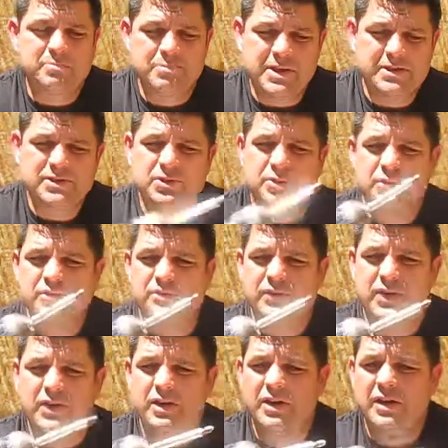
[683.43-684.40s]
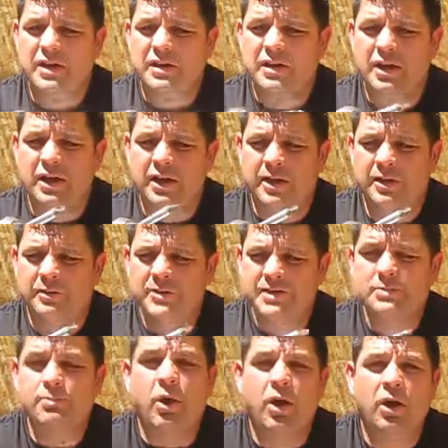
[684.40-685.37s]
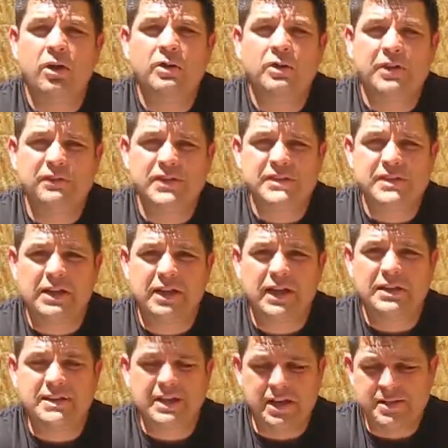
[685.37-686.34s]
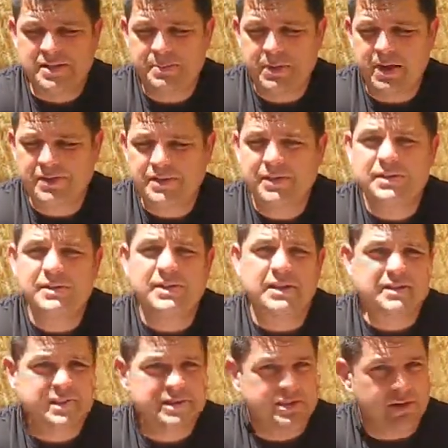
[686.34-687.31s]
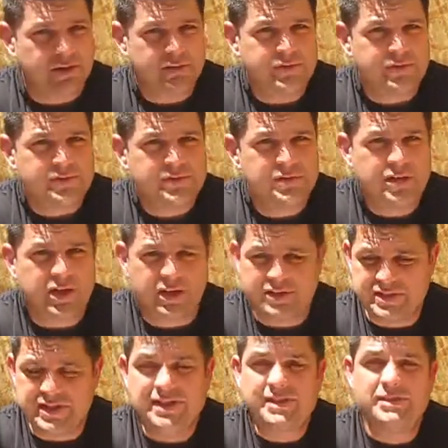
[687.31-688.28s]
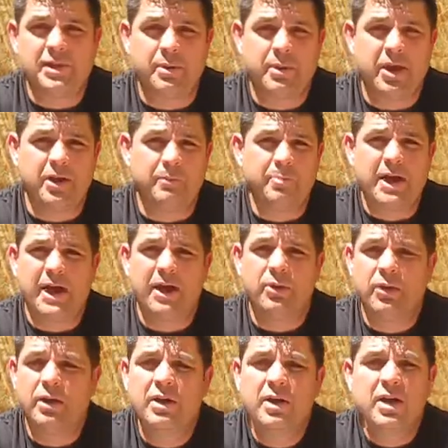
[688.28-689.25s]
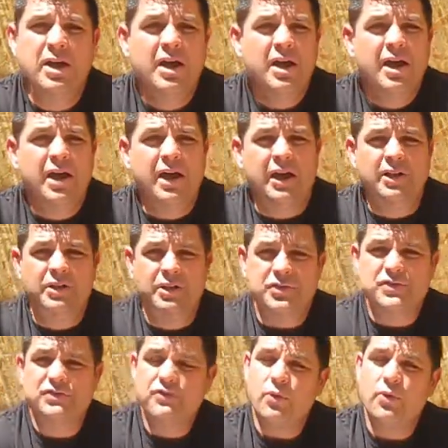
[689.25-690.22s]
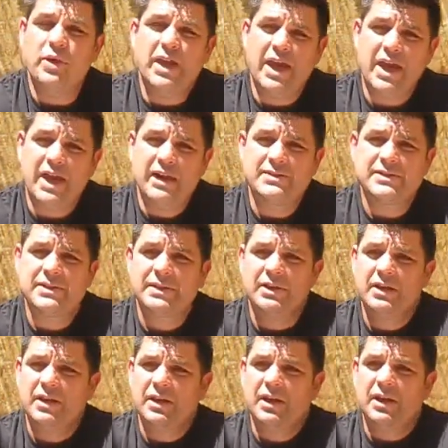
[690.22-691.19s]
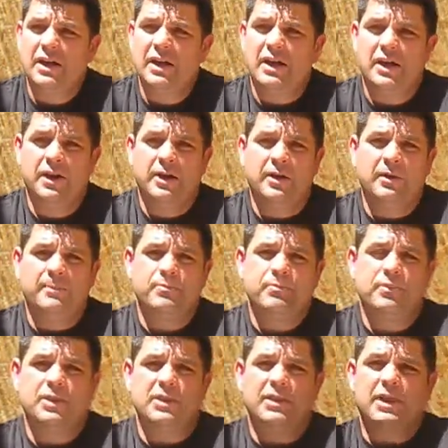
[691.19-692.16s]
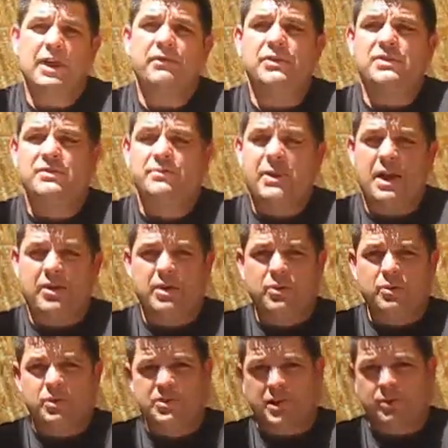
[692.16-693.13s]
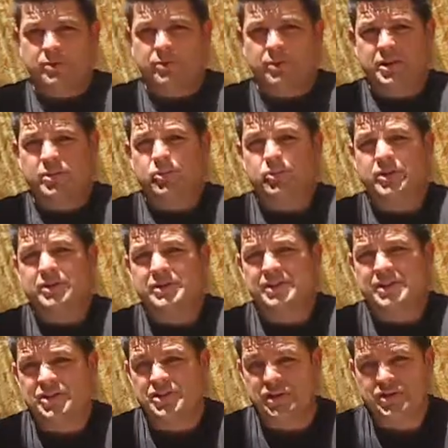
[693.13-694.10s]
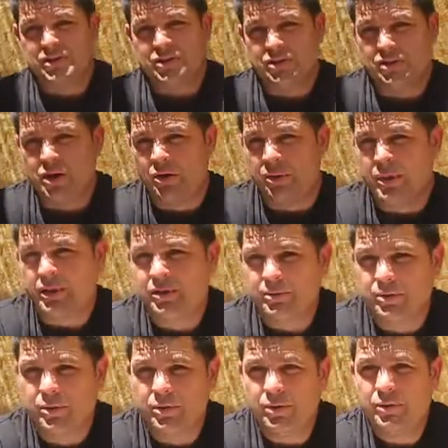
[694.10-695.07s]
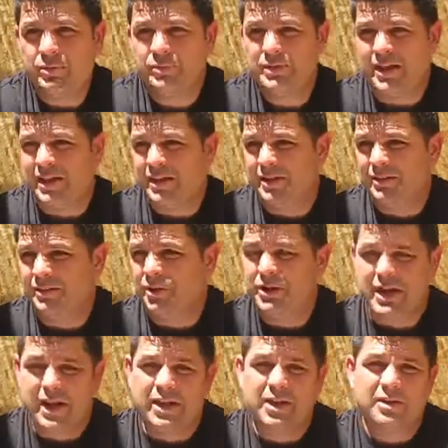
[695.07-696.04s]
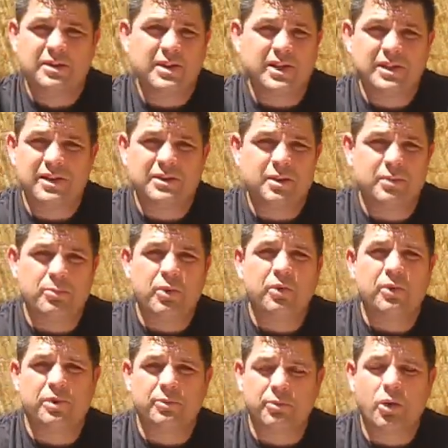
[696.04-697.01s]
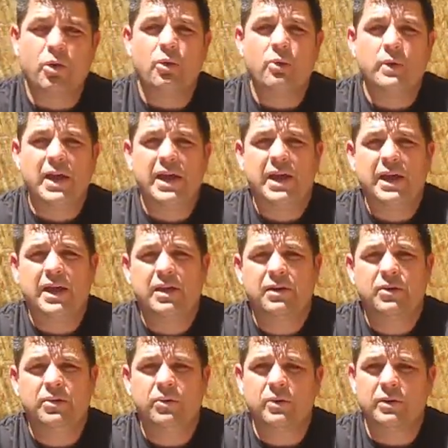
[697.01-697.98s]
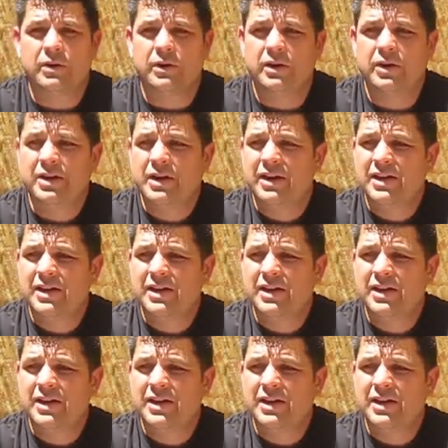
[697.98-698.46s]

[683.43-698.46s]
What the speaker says: This tool is very small. It fits in a lot of tight spaces. It delivers a decent amount of power. There's 4 to 8 levels of battery, which I really wouldn't suggest you going through or getting. I think they're more throwaway or